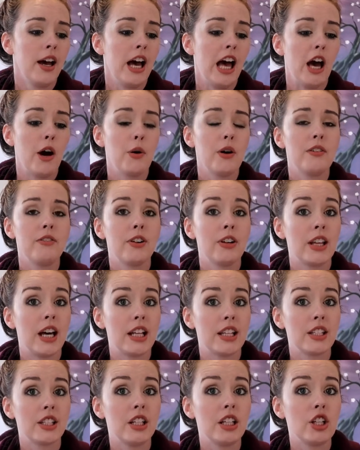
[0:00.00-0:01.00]
However,
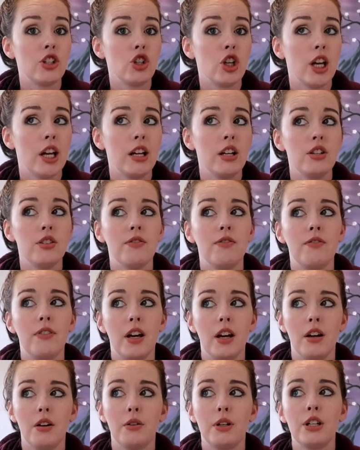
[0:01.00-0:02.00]
that's going to change
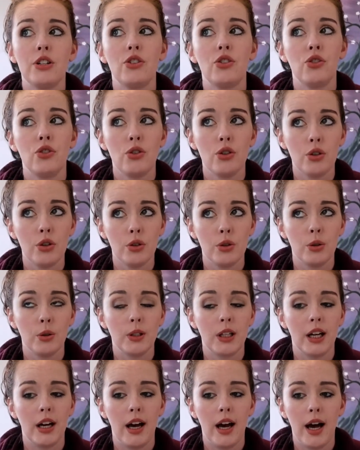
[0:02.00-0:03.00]
very
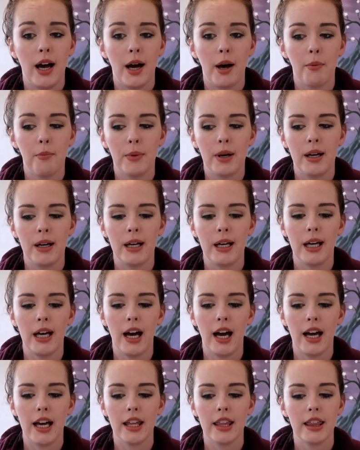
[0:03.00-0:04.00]
soon.
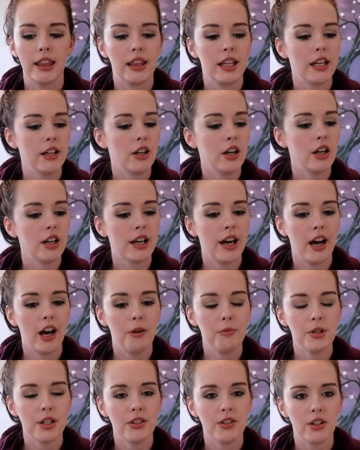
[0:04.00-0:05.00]
I think our
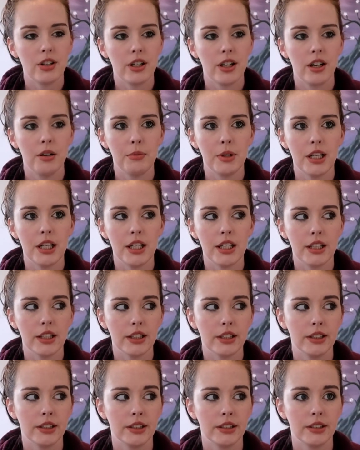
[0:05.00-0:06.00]
cabinets are
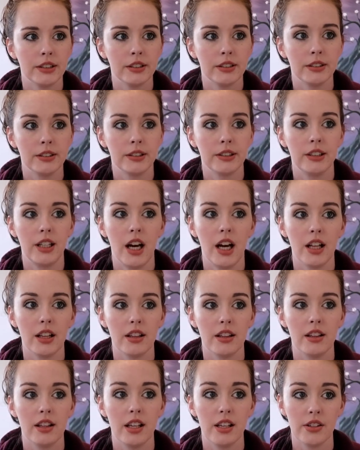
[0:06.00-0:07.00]
coming
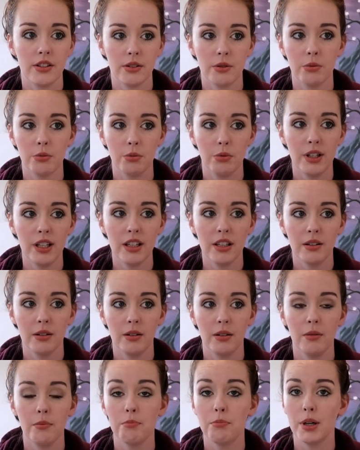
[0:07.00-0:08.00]
not this week,
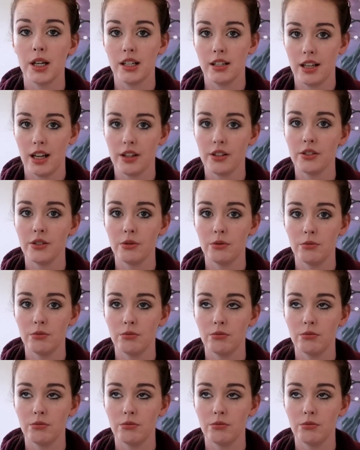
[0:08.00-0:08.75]
but next